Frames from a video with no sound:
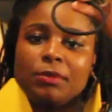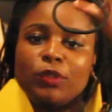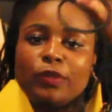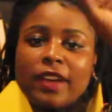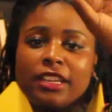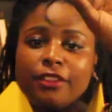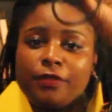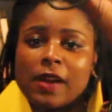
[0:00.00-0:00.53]
you
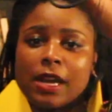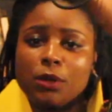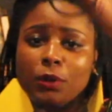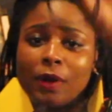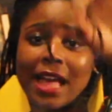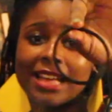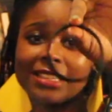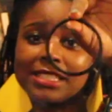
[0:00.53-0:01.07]
find a friend who
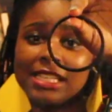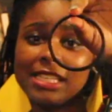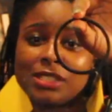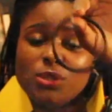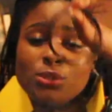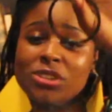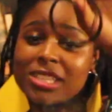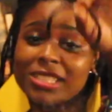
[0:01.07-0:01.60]
has these,
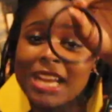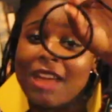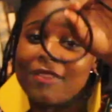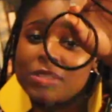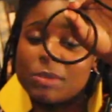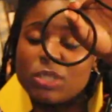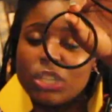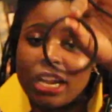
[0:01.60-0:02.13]
who doesn't have
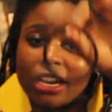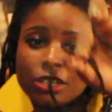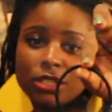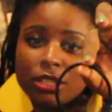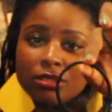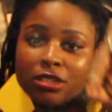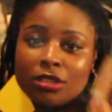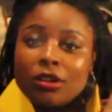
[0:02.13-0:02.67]
as much hair as
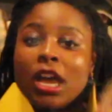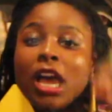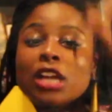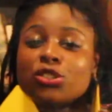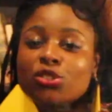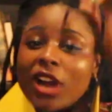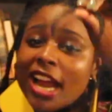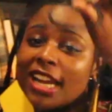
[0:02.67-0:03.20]
you do,
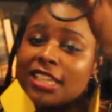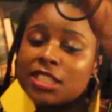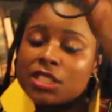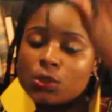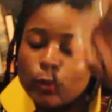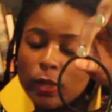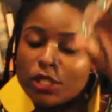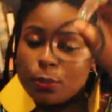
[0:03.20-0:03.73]
try to
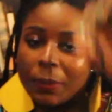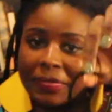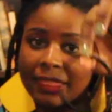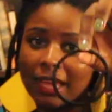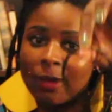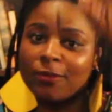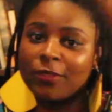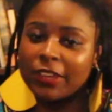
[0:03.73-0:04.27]
switch with
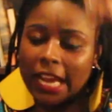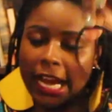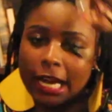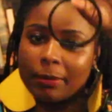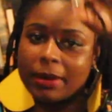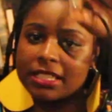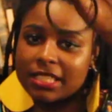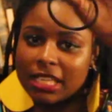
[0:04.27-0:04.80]
them for the hair
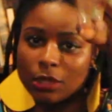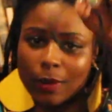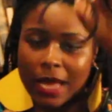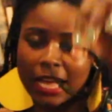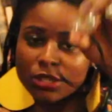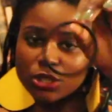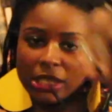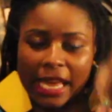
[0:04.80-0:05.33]
bands that you
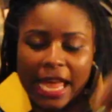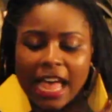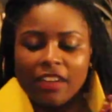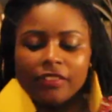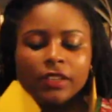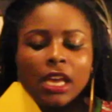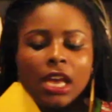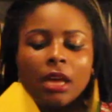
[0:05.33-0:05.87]
actually
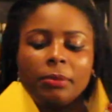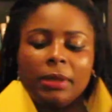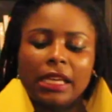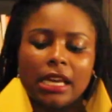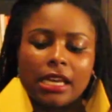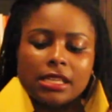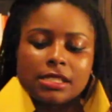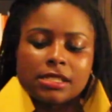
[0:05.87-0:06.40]
have.
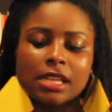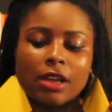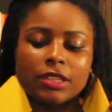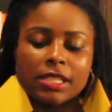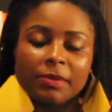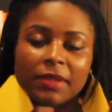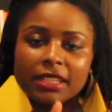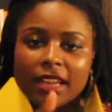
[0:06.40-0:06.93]
Because
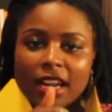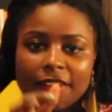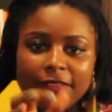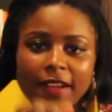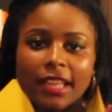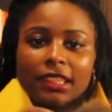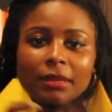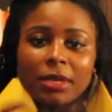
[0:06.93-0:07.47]
something that I
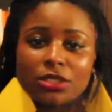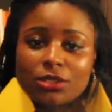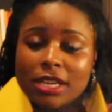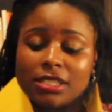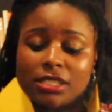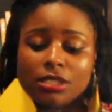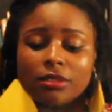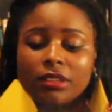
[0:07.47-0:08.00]
find that my
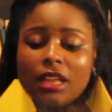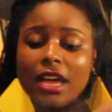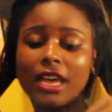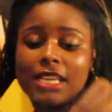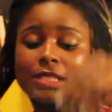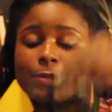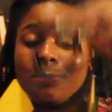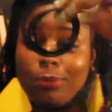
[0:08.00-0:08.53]
dreads do a lot
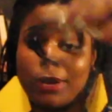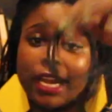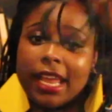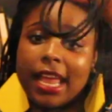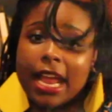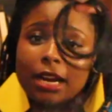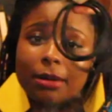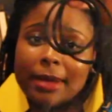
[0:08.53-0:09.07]
is break
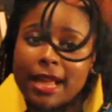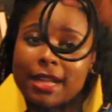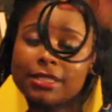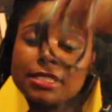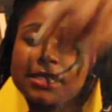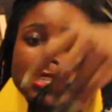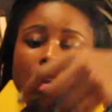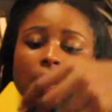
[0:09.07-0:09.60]
hair
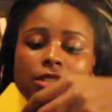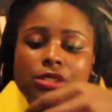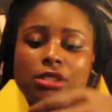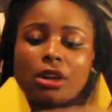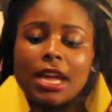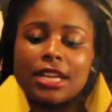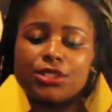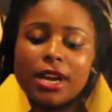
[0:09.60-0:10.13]
bands.
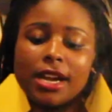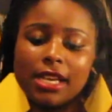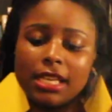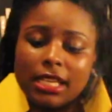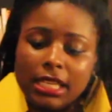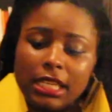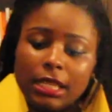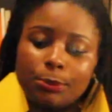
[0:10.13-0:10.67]
So I try to
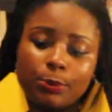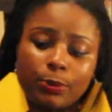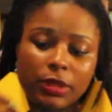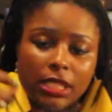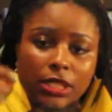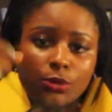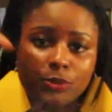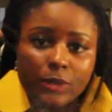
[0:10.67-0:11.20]
keep
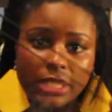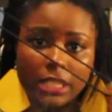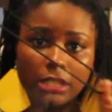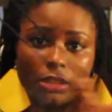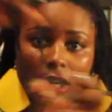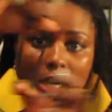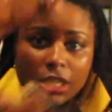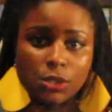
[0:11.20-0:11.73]
these really
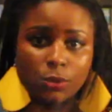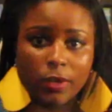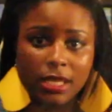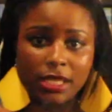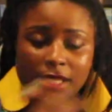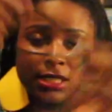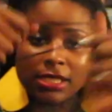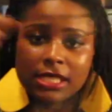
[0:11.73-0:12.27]
large
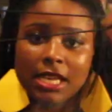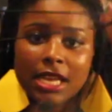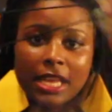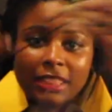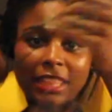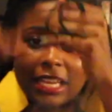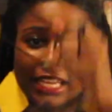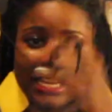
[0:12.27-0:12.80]
ones
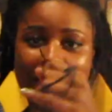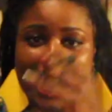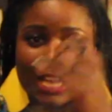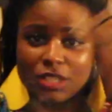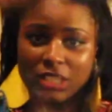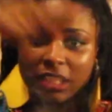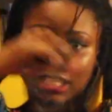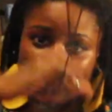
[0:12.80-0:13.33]
that can
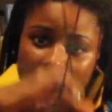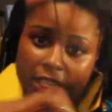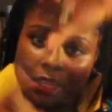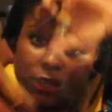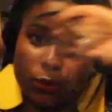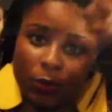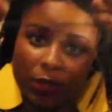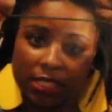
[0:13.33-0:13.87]

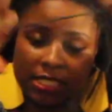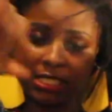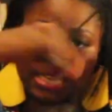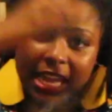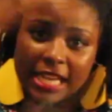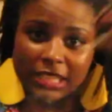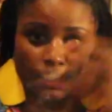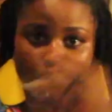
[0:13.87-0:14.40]
actually
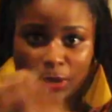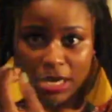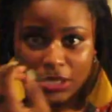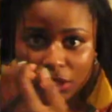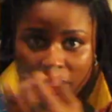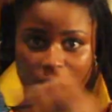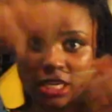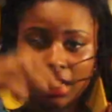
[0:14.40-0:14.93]
withstand the
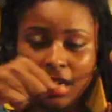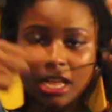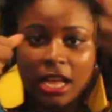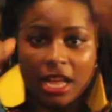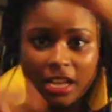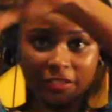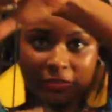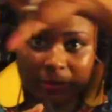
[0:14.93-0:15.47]
pressure
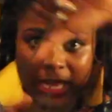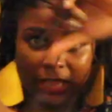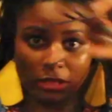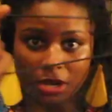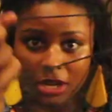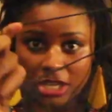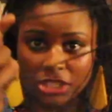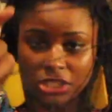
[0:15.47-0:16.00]
of my
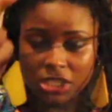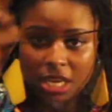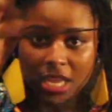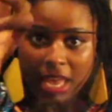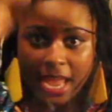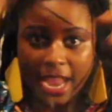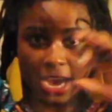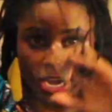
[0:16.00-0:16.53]
large
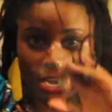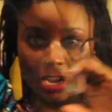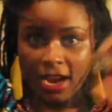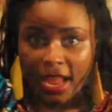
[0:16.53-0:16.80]
hair